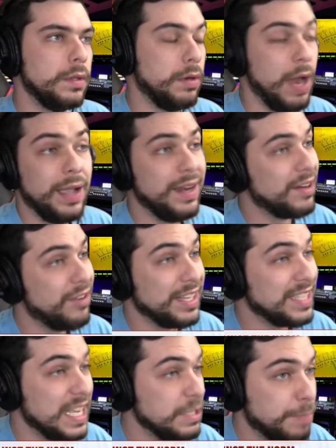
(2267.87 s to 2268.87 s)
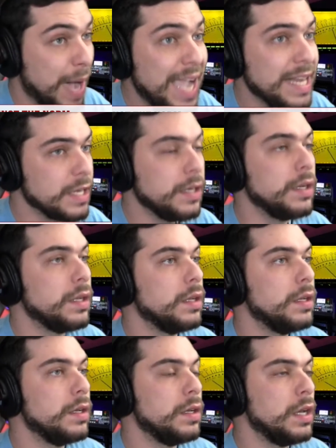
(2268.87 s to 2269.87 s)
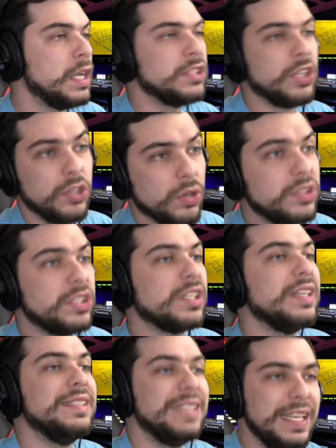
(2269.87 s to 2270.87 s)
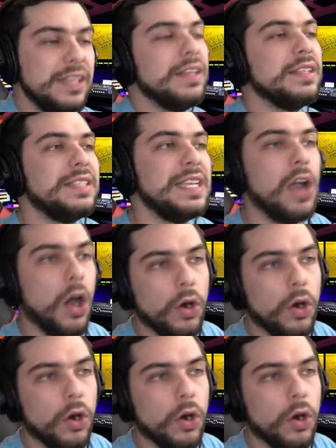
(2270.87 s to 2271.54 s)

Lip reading: They're not going to criticize Biden. So you'll just continue to see